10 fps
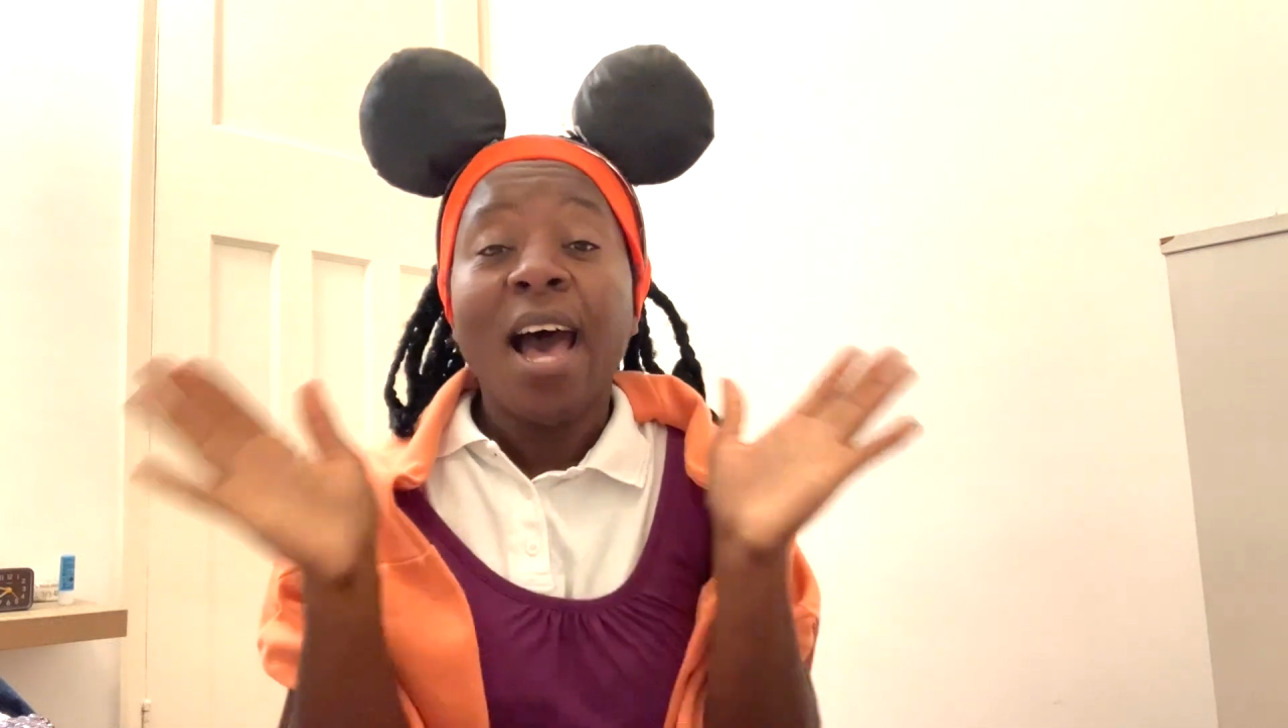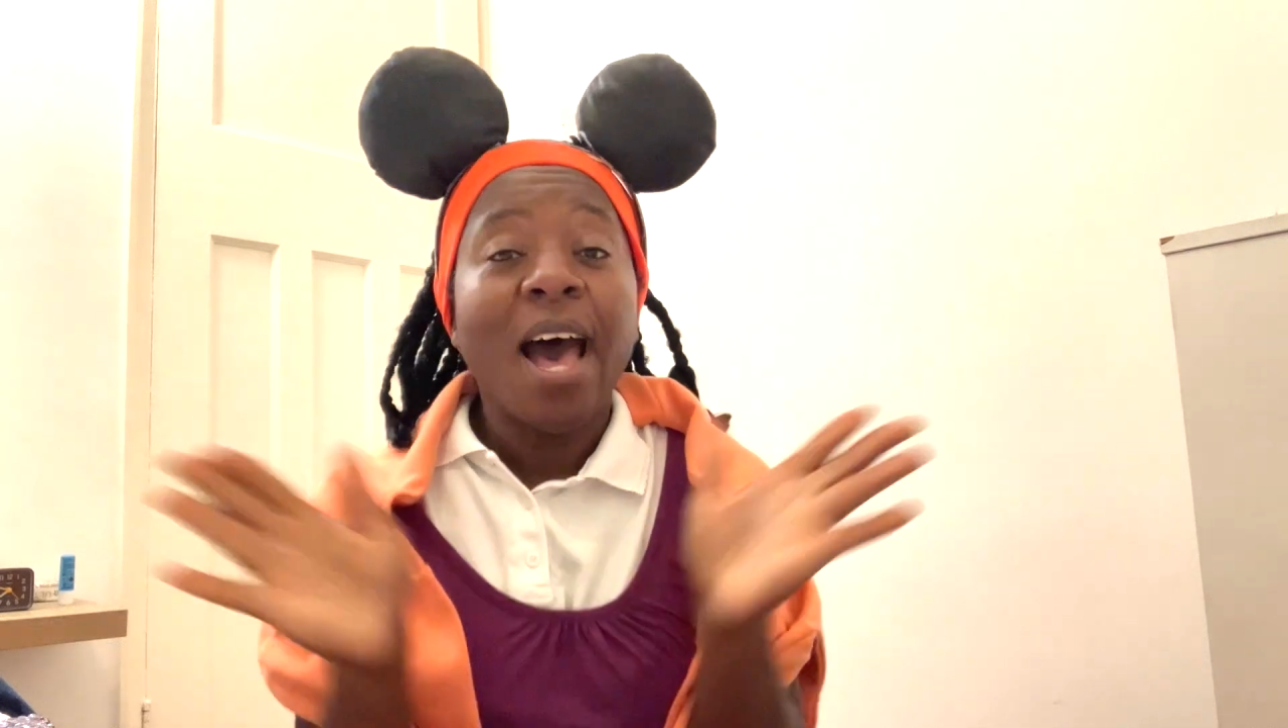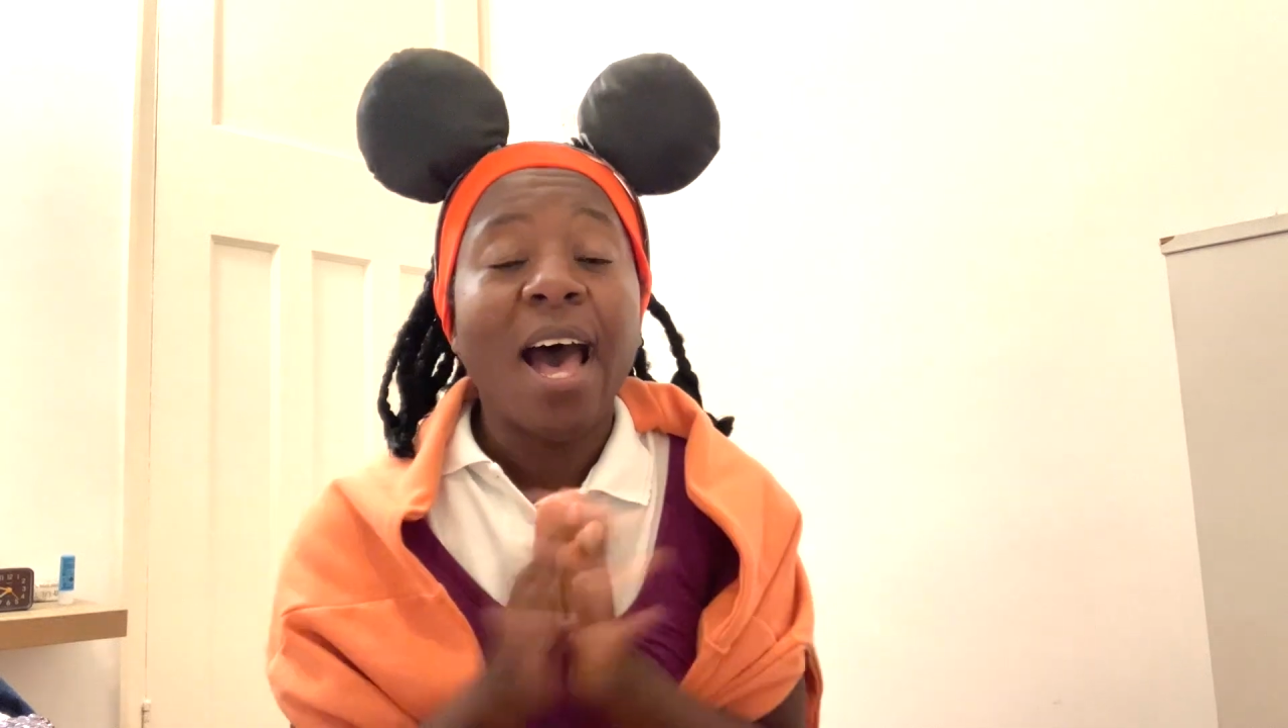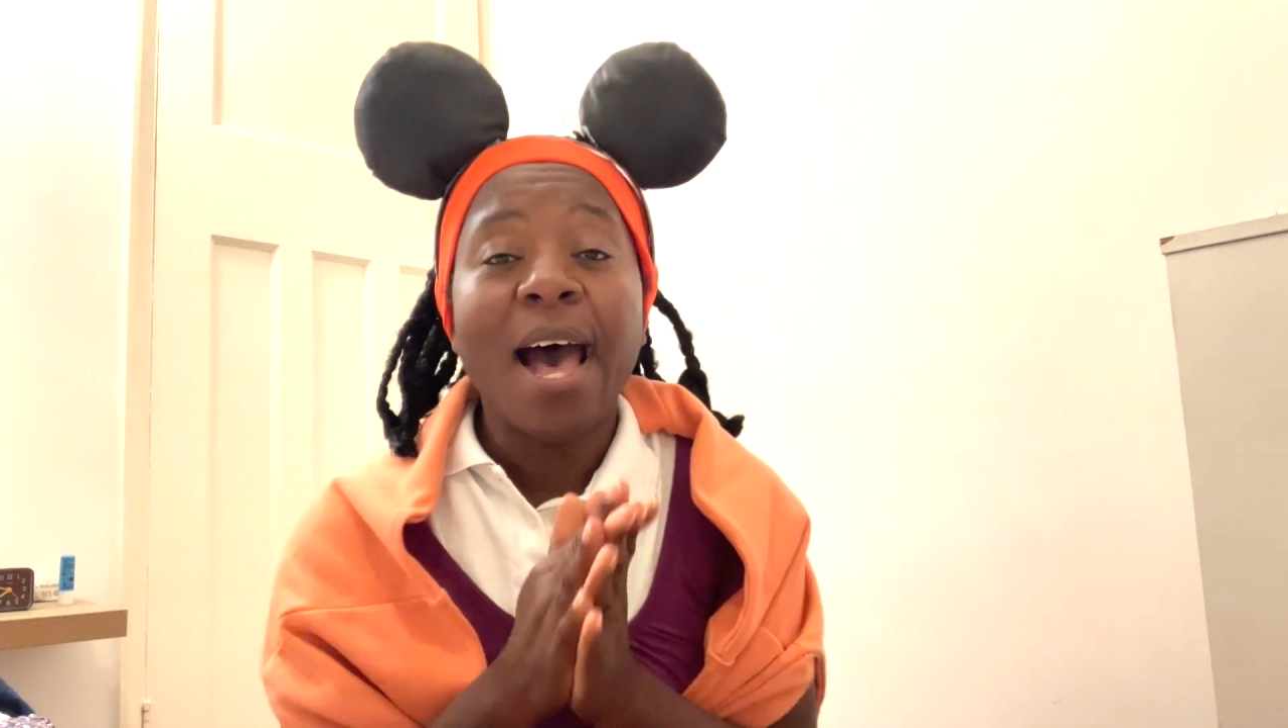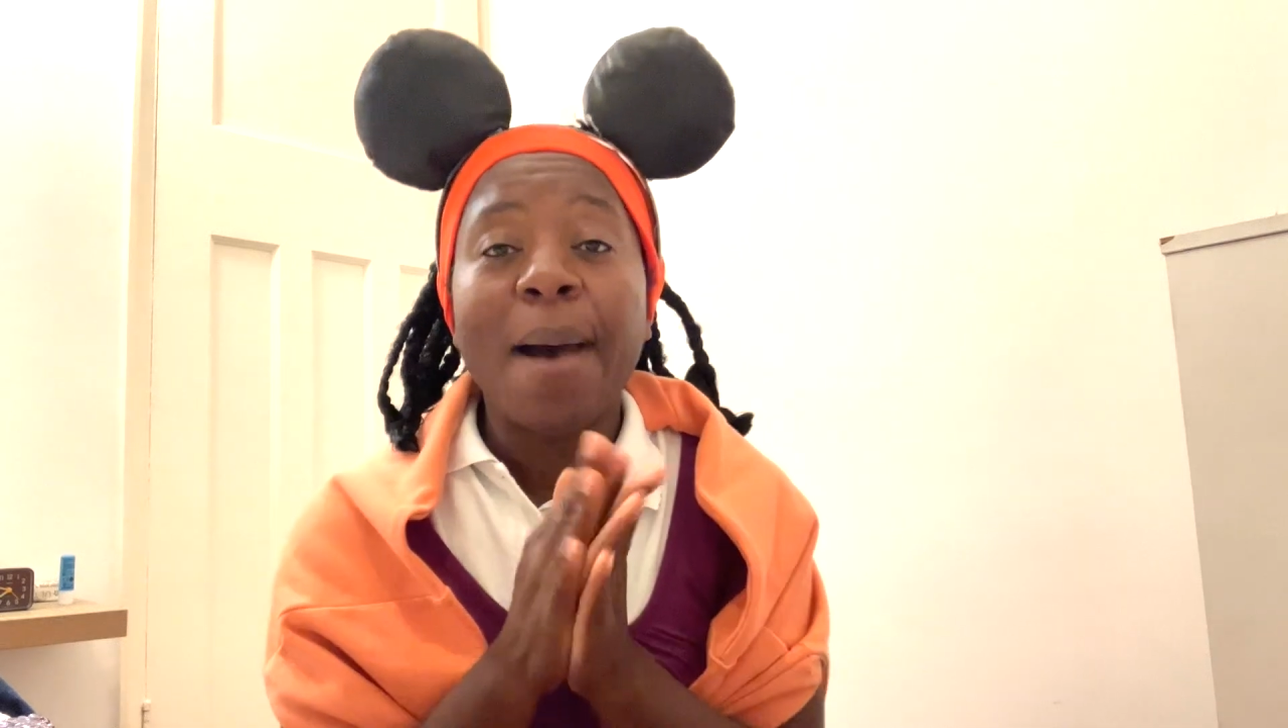
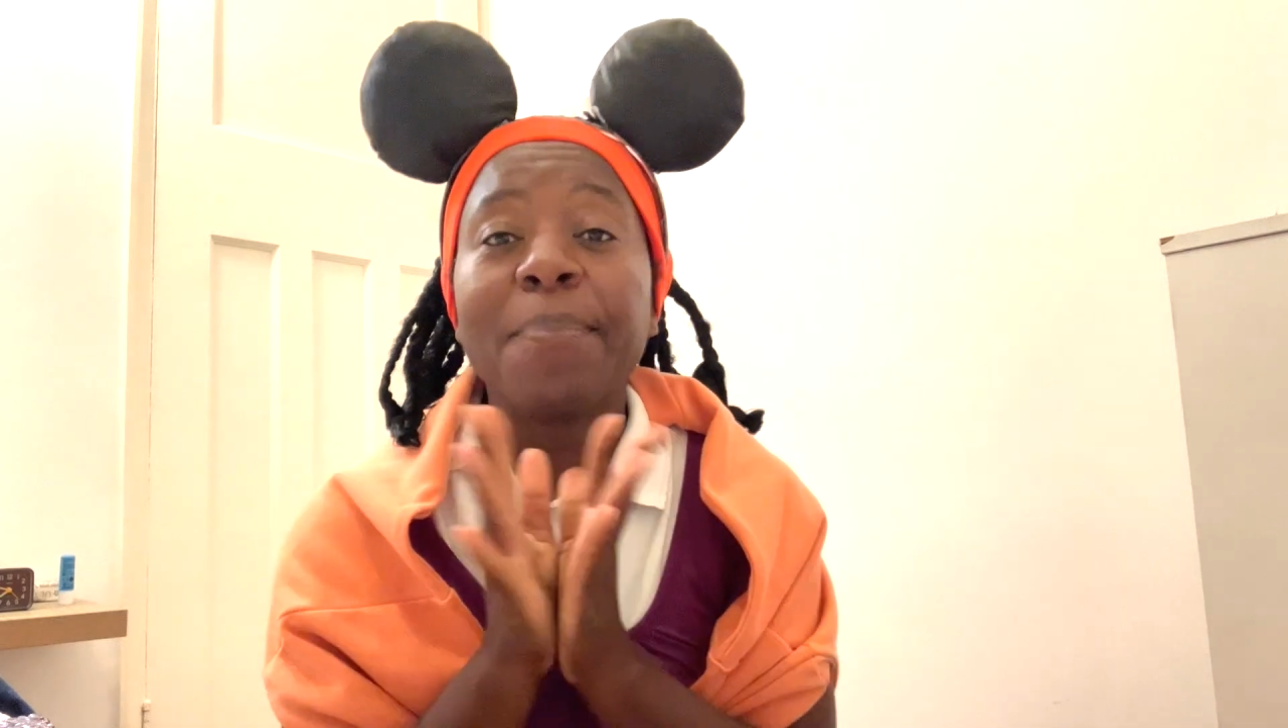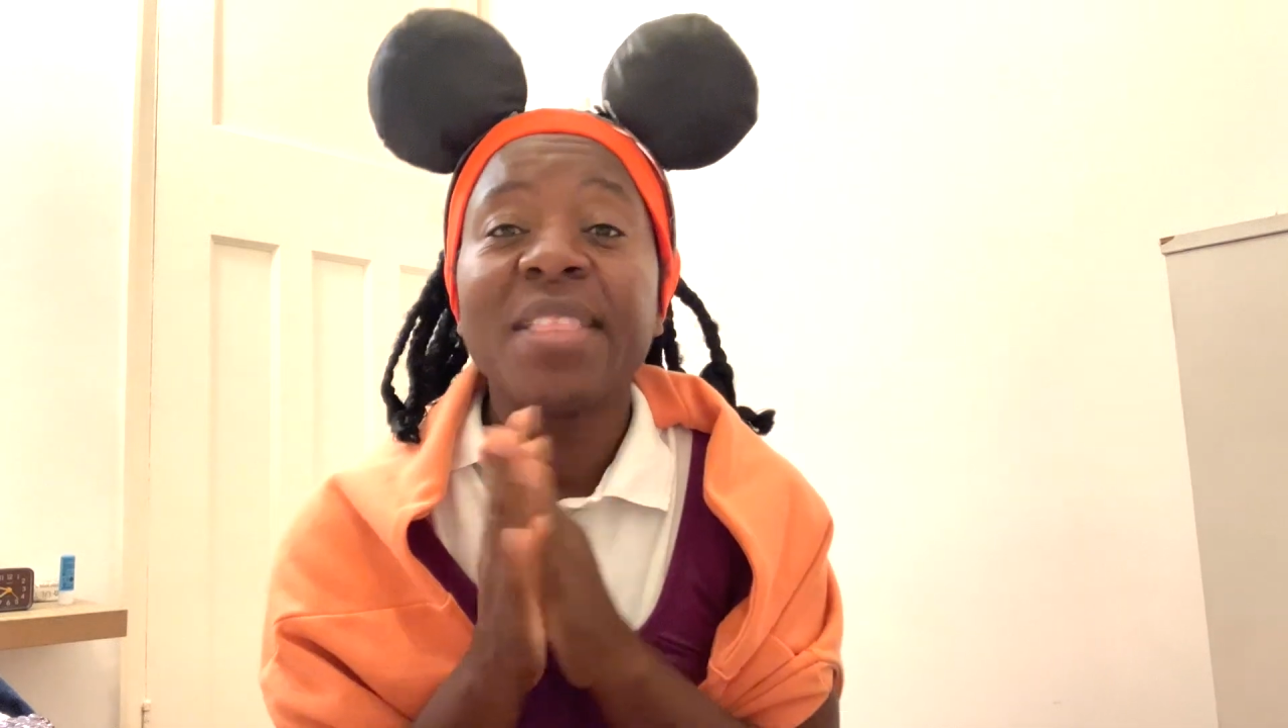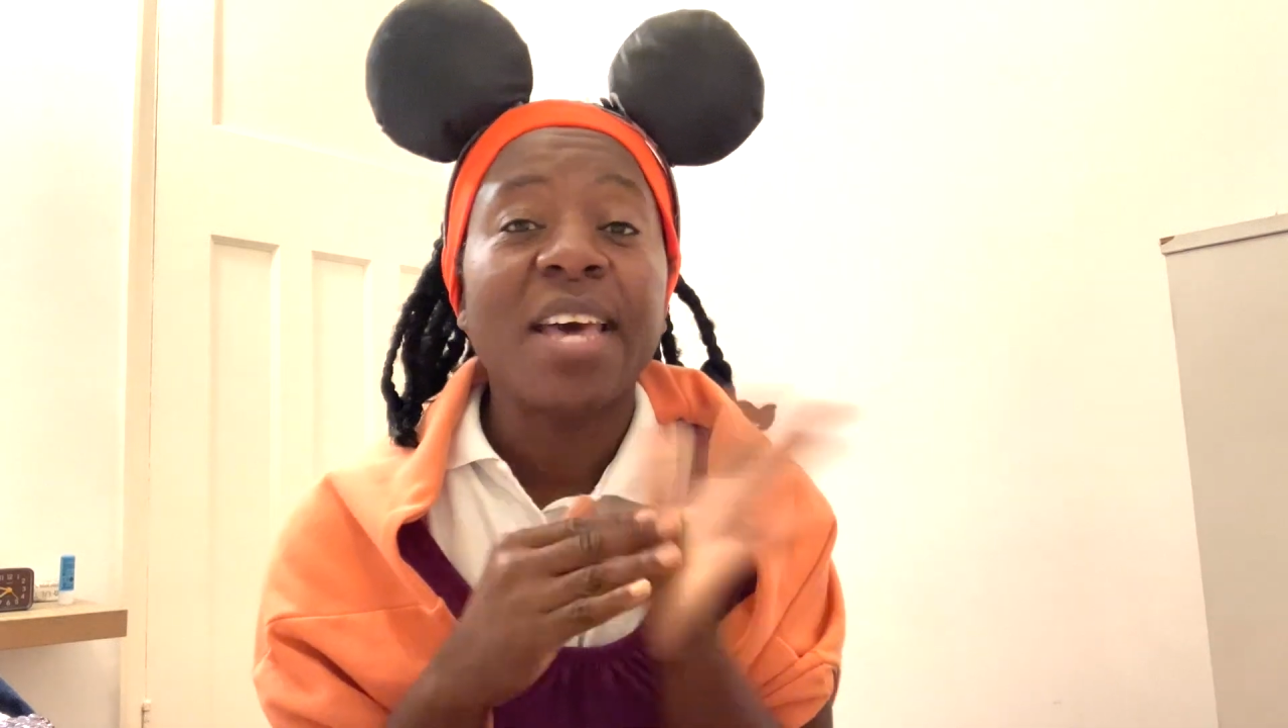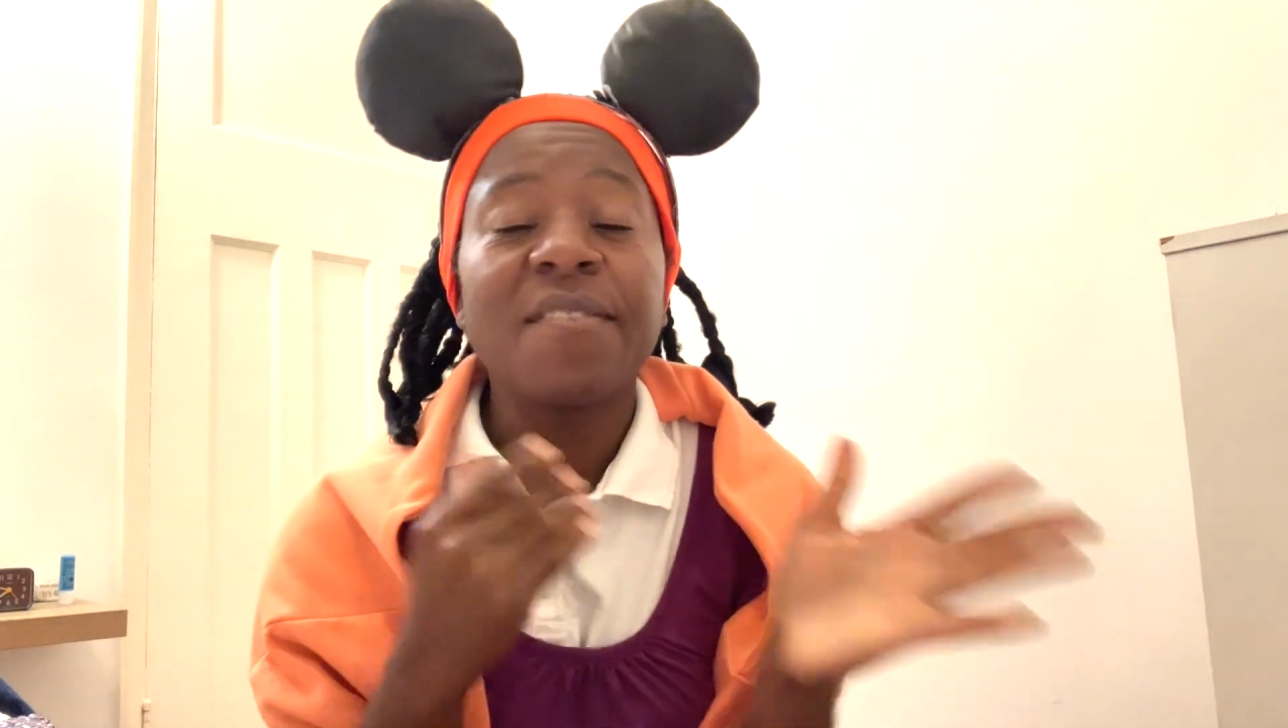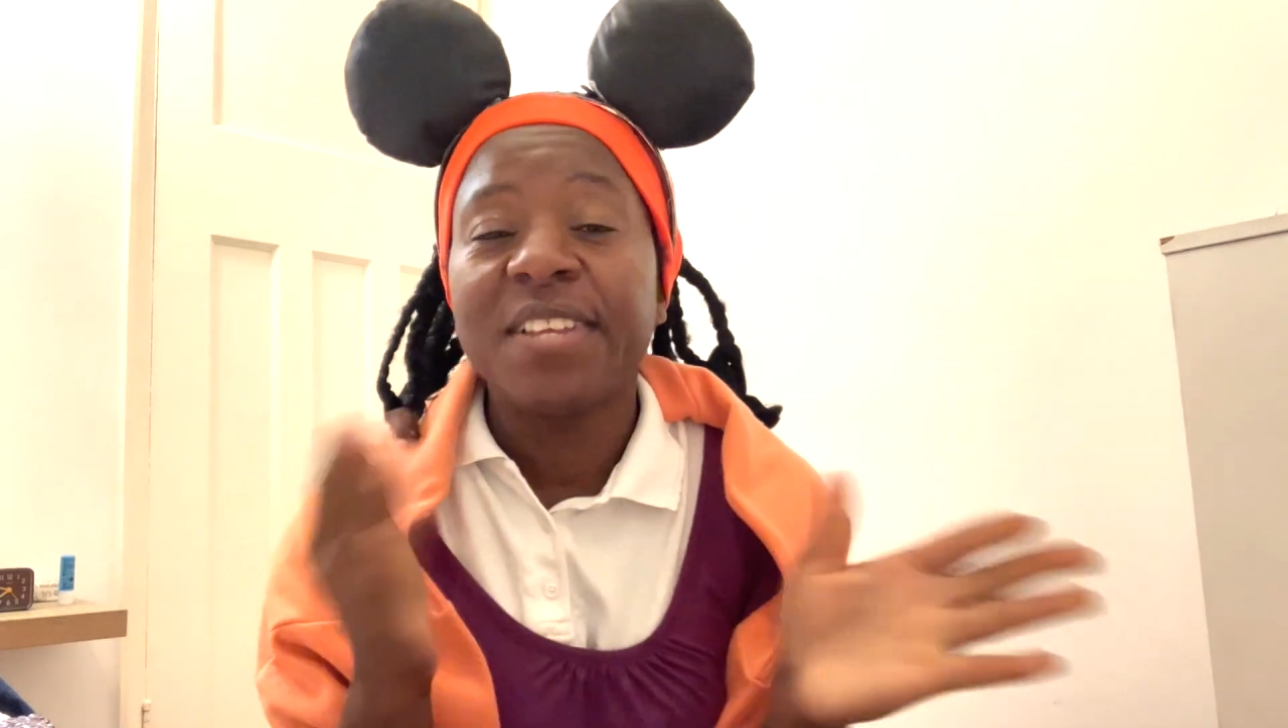Um, the other